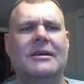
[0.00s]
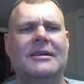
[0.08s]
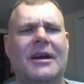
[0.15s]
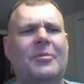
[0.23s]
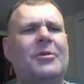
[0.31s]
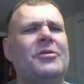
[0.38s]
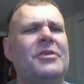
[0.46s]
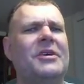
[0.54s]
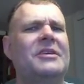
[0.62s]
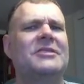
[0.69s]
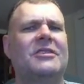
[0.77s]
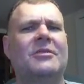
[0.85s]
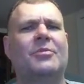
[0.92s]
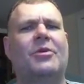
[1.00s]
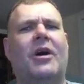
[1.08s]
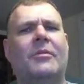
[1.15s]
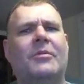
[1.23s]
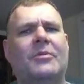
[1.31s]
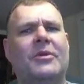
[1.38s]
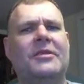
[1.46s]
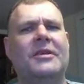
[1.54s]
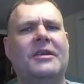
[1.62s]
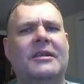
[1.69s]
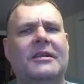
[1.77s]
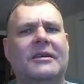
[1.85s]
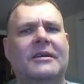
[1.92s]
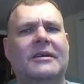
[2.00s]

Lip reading: A couple of things that are a problem with it.